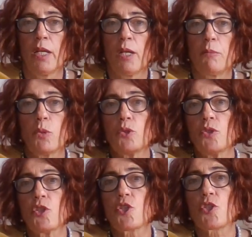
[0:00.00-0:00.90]
Pluto
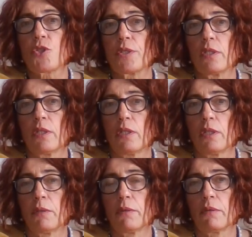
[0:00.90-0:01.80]
is
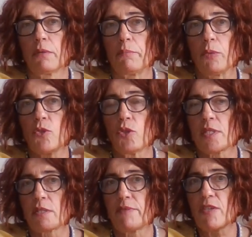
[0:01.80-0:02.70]
uh, Pluto
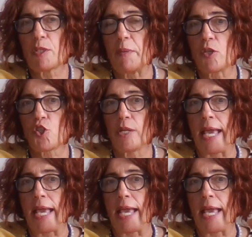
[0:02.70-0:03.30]
is very special